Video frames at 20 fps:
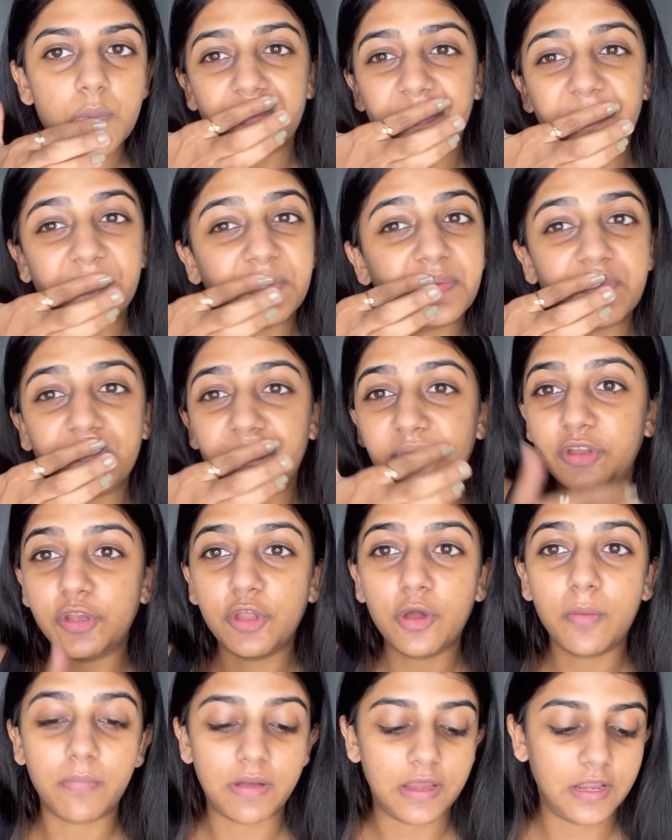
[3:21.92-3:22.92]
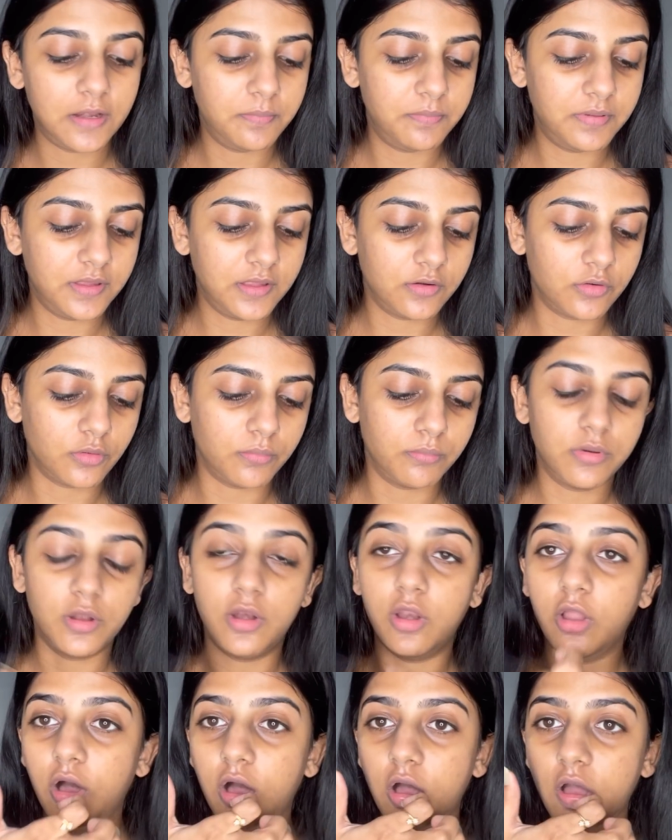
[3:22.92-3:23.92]
This video might be romba
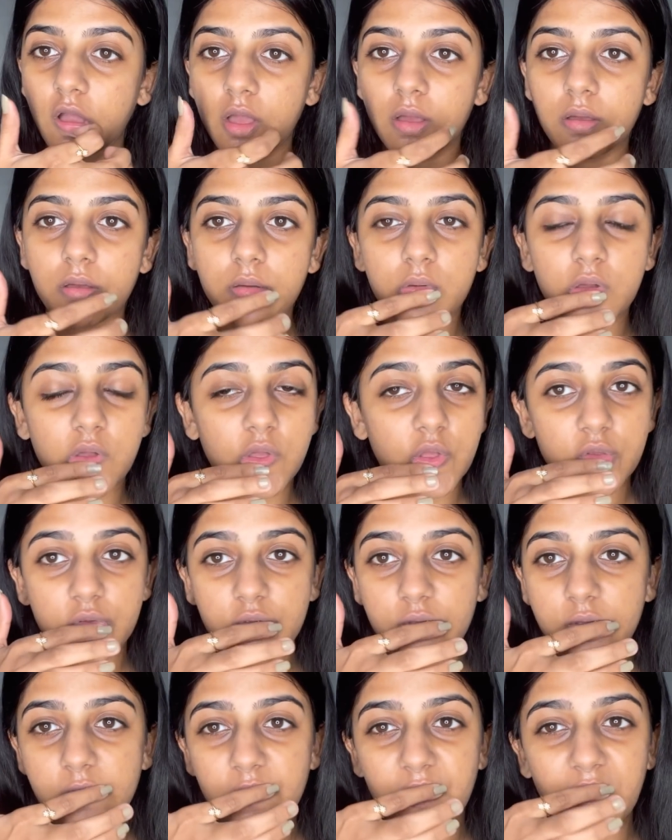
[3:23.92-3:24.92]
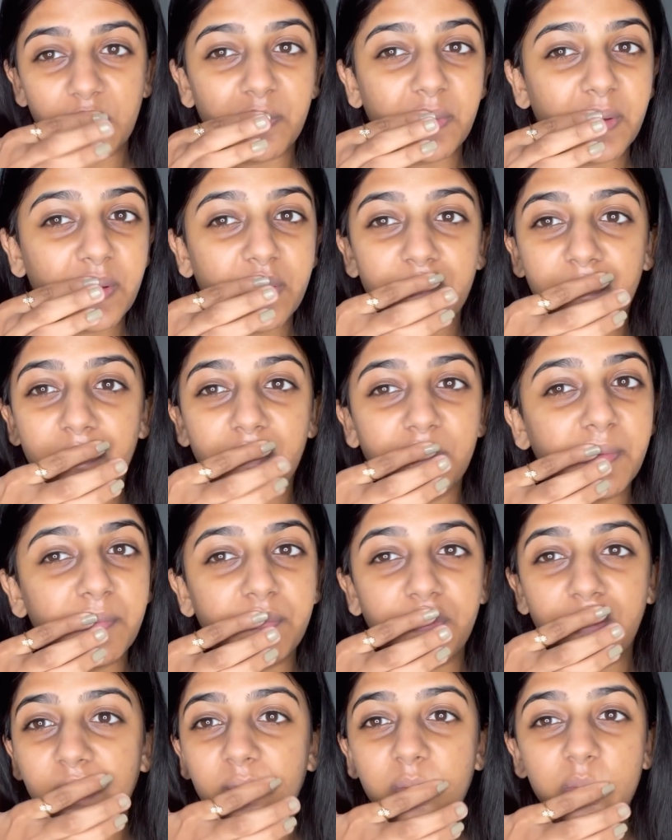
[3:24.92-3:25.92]
long, because nore makeup romba
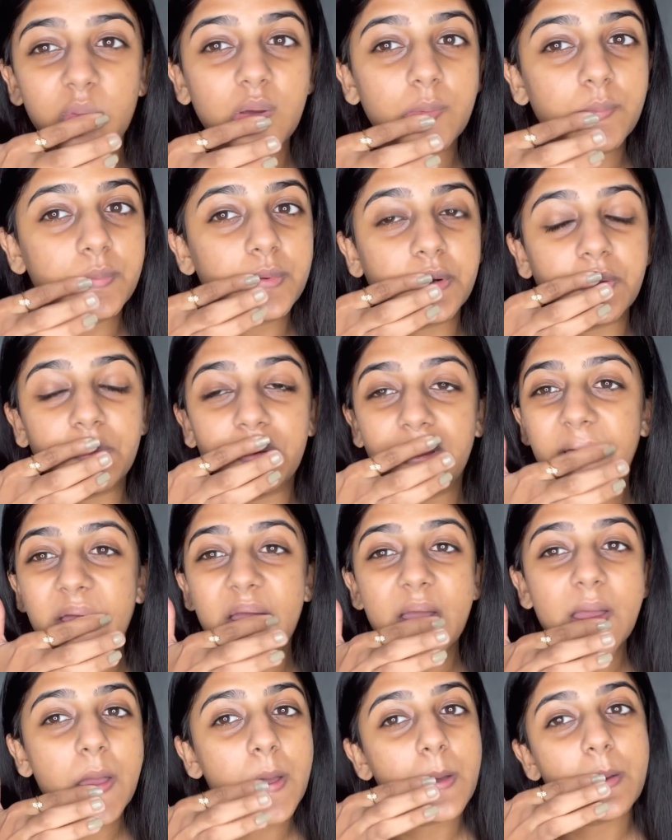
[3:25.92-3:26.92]
porumaiya poduven.